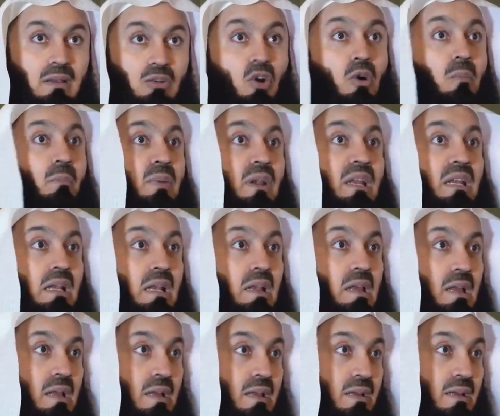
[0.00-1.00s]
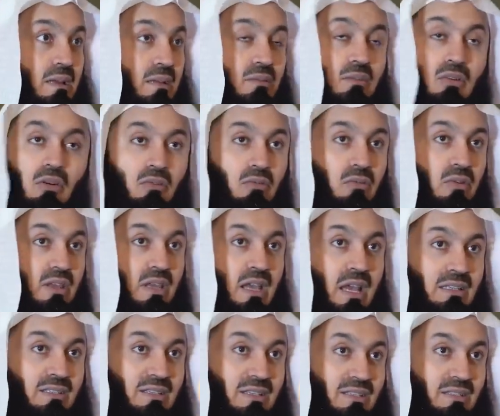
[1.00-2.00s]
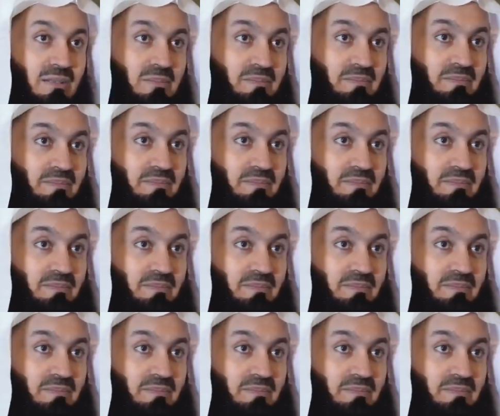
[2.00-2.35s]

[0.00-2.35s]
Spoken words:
completely. No, He hasn't.